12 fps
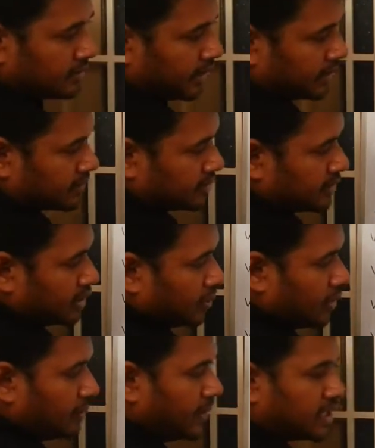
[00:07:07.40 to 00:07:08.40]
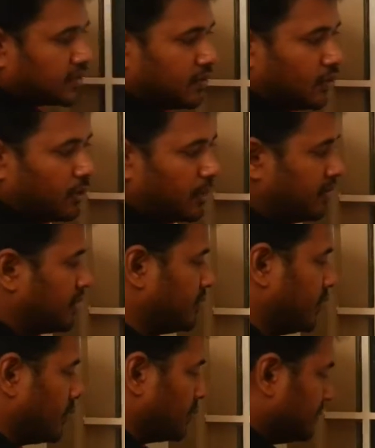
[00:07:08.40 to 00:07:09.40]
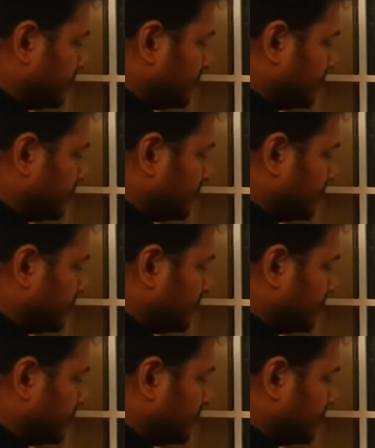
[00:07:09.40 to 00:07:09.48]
Next, W base 4 power 4.